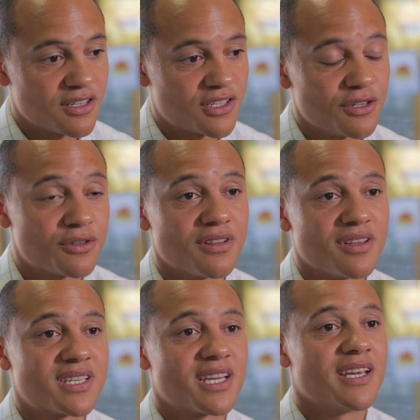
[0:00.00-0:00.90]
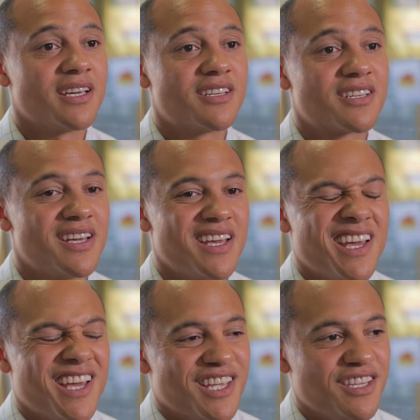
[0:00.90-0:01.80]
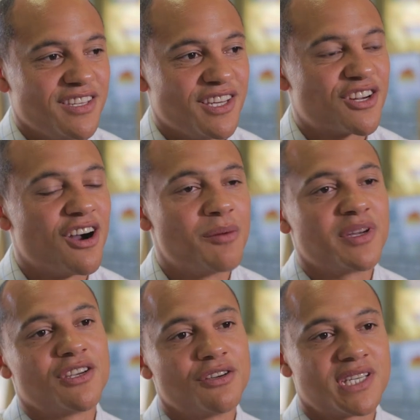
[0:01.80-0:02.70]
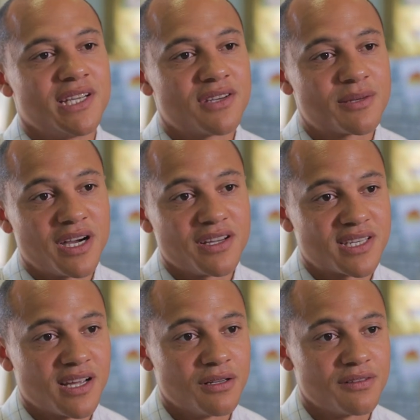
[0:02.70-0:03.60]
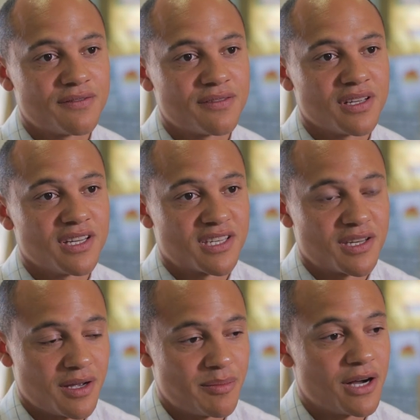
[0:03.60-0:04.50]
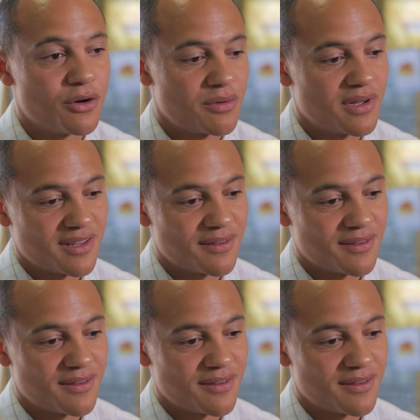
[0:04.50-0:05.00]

the children at this age, you can't be too serious about yourself. It's about